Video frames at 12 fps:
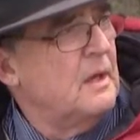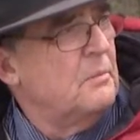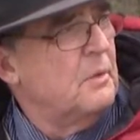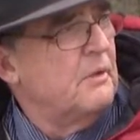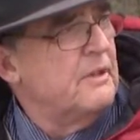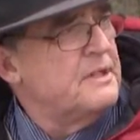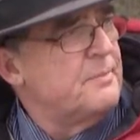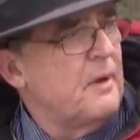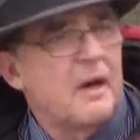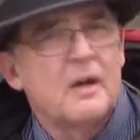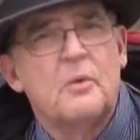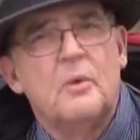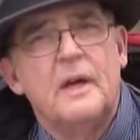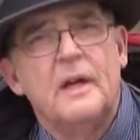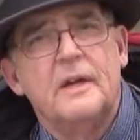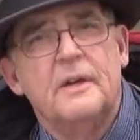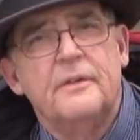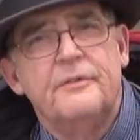Blue Ridge Parkway
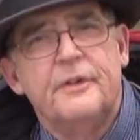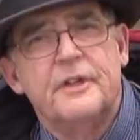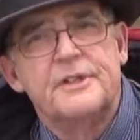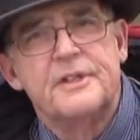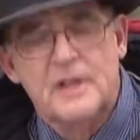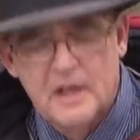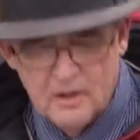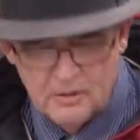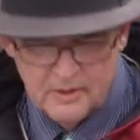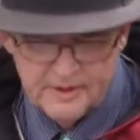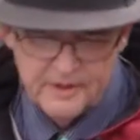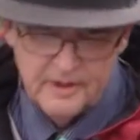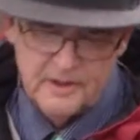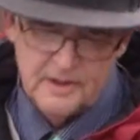in a foot of snow, and